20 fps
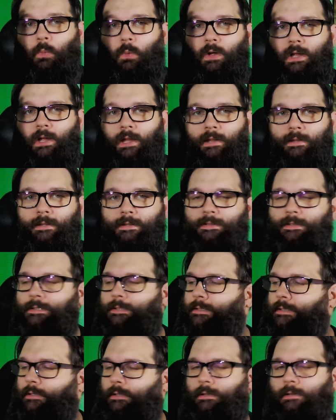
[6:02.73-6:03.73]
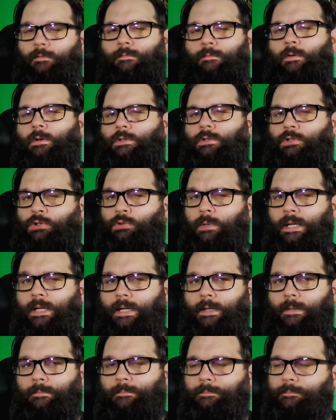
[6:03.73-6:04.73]
one. This is the first
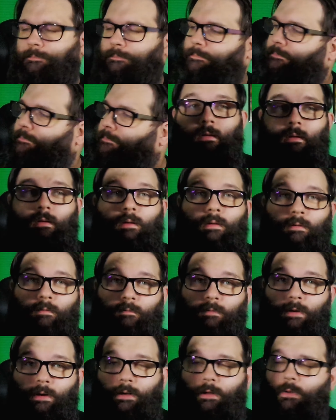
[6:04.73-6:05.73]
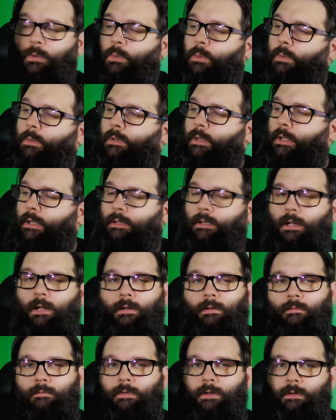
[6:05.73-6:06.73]
Shriek. Very cool. A
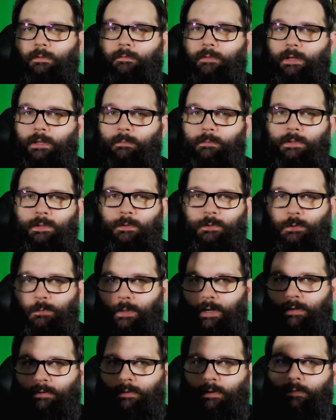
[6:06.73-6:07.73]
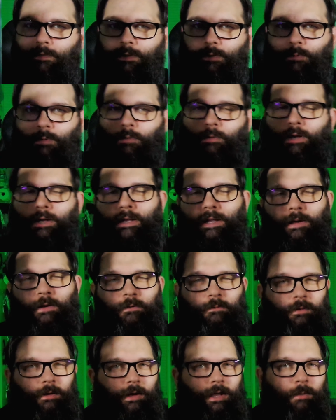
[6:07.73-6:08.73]
lot of uh, Venom 2 spec around this one right
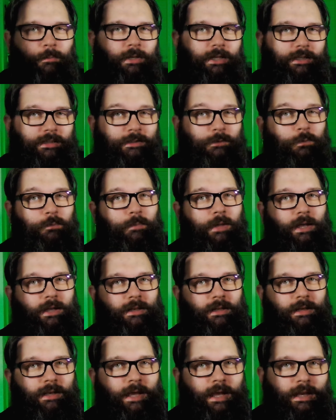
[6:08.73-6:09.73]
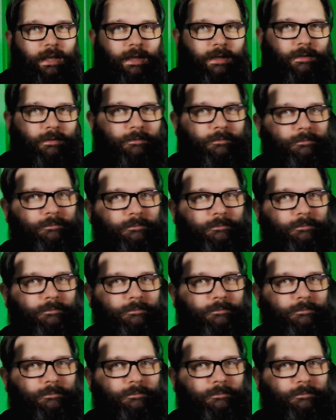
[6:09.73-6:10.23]
now. Very happy to get this one back a 9 8.